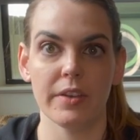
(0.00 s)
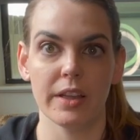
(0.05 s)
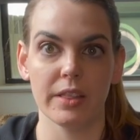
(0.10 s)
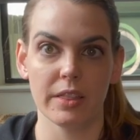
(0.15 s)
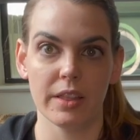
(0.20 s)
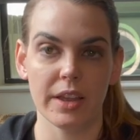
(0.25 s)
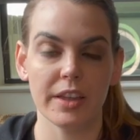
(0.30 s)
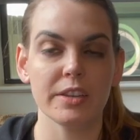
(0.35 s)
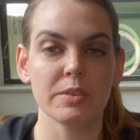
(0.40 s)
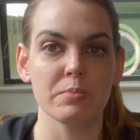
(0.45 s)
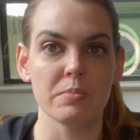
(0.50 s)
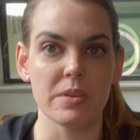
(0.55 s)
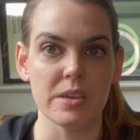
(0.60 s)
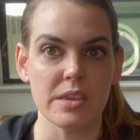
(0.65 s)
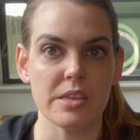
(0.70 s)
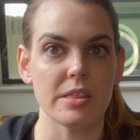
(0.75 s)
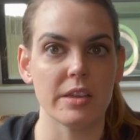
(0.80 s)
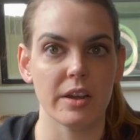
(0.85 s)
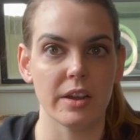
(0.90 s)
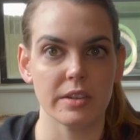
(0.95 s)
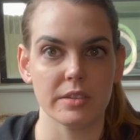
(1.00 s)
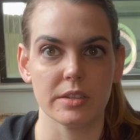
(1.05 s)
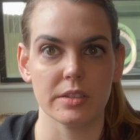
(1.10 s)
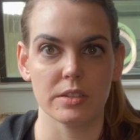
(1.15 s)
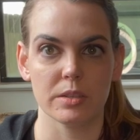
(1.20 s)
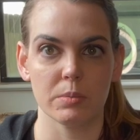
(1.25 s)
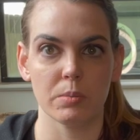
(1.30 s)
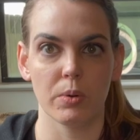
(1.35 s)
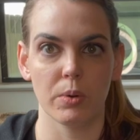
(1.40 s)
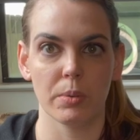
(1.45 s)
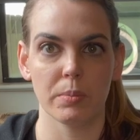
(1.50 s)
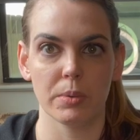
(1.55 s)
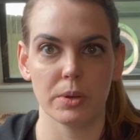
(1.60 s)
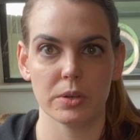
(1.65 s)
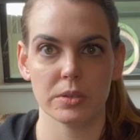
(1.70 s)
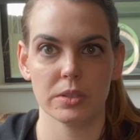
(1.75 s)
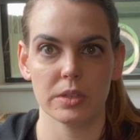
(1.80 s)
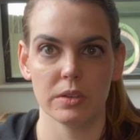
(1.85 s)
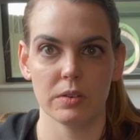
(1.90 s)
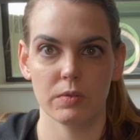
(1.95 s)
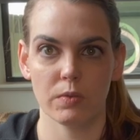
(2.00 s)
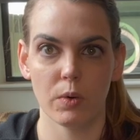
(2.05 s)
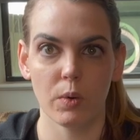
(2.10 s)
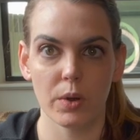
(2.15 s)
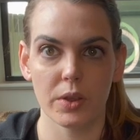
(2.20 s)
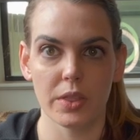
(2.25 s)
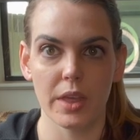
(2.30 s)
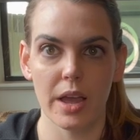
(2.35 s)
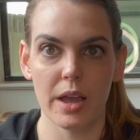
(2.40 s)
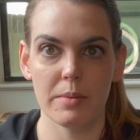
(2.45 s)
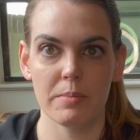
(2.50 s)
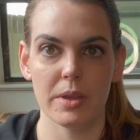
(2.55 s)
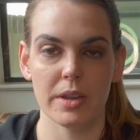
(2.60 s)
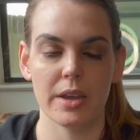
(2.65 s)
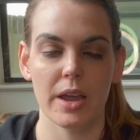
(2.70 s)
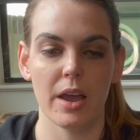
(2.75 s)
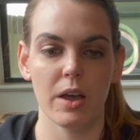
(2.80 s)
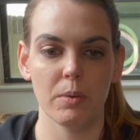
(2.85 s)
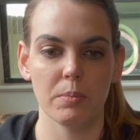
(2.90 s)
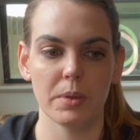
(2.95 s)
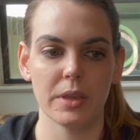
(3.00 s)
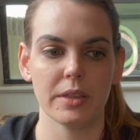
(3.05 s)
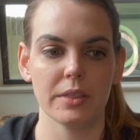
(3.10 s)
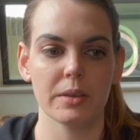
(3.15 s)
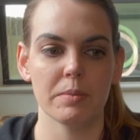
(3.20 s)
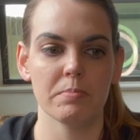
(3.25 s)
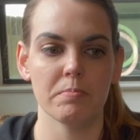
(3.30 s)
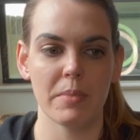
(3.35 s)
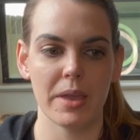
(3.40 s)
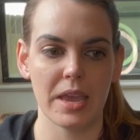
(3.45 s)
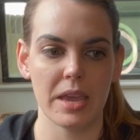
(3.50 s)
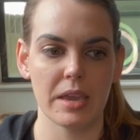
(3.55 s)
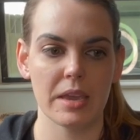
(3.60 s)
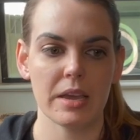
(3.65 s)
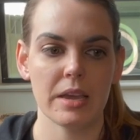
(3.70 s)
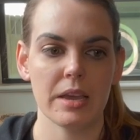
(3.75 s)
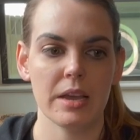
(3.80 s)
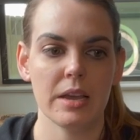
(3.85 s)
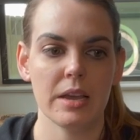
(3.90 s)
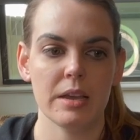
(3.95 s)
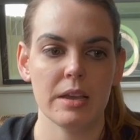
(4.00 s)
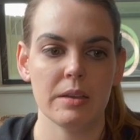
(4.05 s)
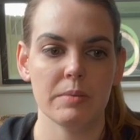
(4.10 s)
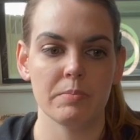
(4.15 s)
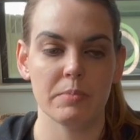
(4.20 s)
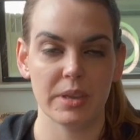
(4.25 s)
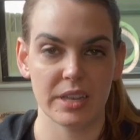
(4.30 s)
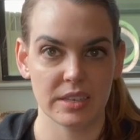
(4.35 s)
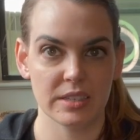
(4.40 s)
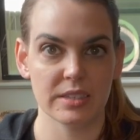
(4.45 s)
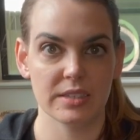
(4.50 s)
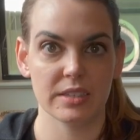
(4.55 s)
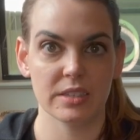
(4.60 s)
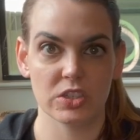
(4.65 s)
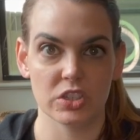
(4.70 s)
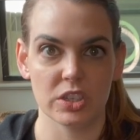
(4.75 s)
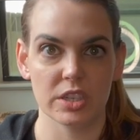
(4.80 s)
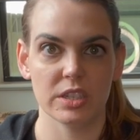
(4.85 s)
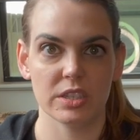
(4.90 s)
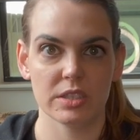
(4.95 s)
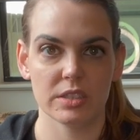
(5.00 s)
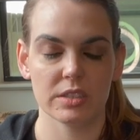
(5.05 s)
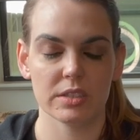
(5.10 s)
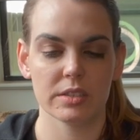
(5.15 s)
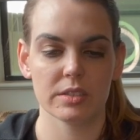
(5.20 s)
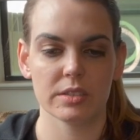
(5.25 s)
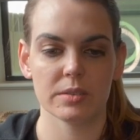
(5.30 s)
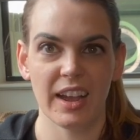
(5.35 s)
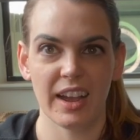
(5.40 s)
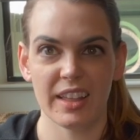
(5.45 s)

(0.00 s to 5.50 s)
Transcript: I liked being there as a support person for them and helping them make big decisions.